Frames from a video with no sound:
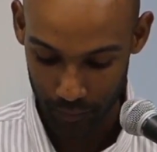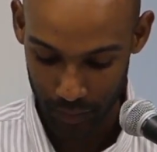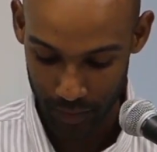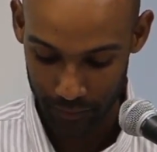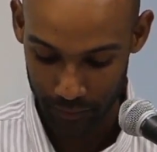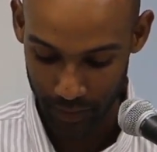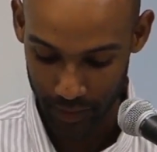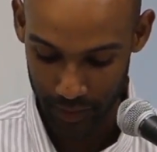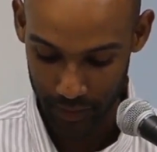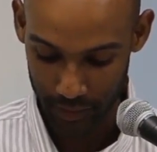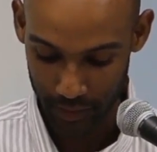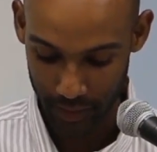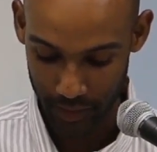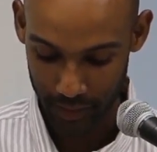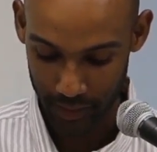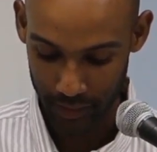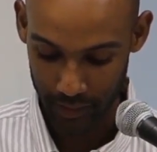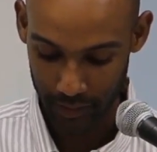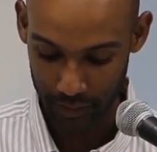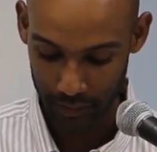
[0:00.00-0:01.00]
Invite
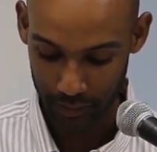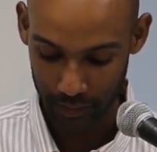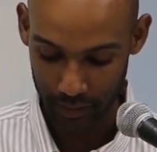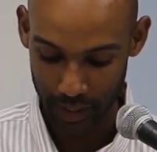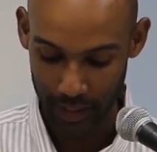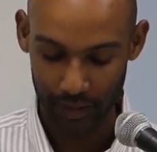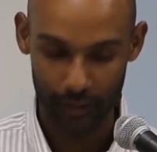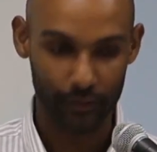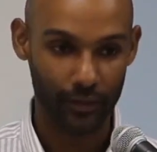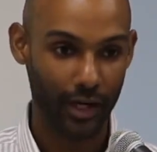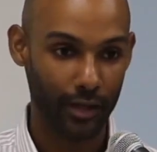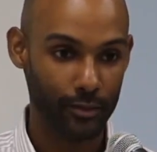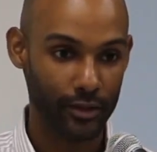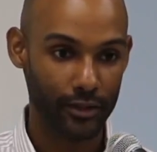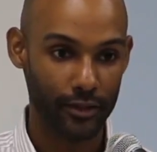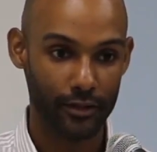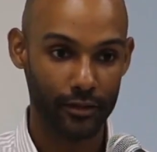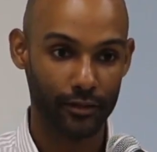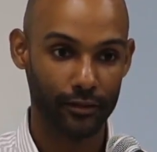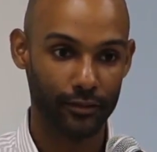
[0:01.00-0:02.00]
Callaloo
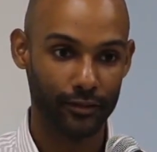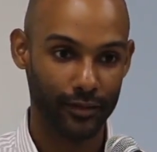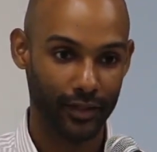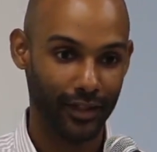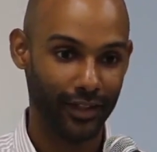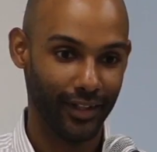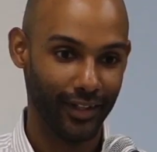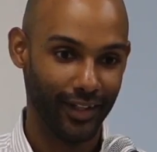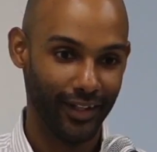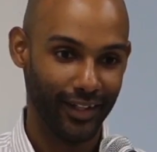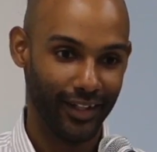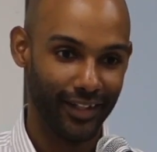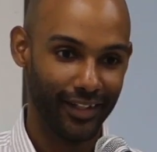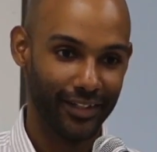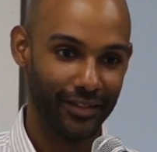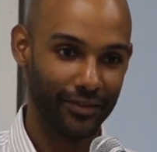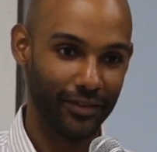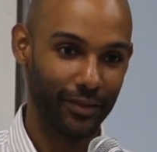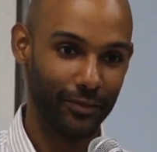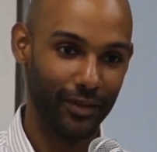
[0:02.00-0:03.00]
Robinson.
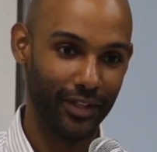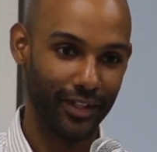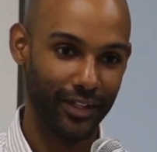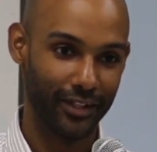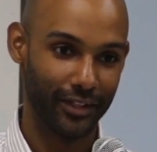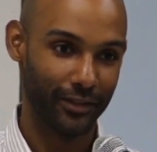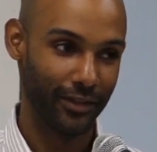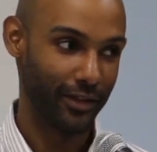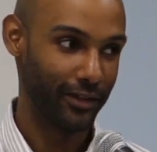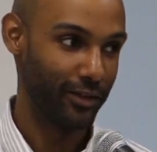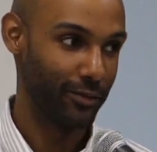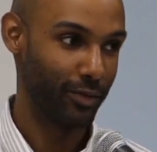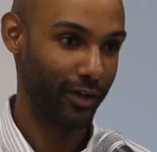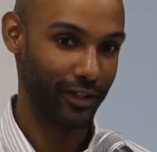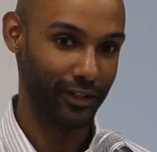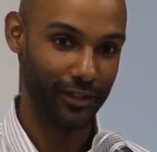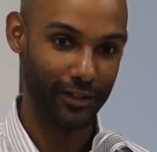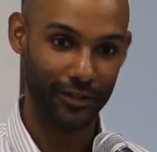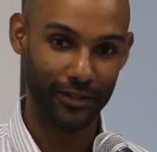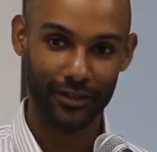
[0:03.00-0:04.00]
from Gregory
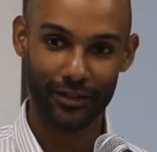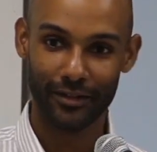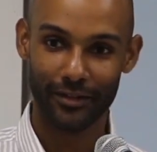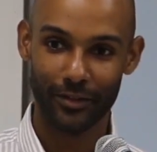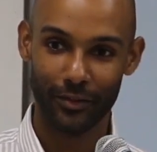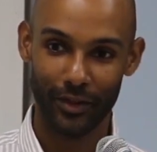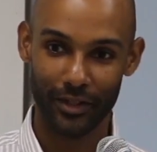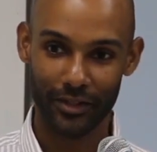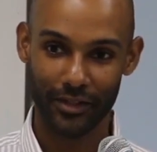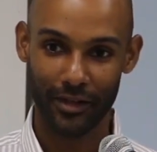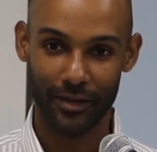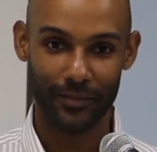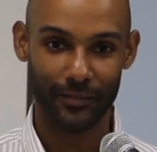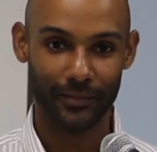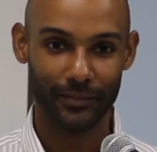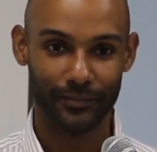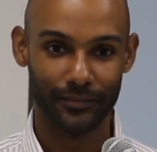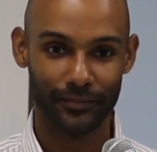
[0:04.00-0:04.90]
Carlos workshop.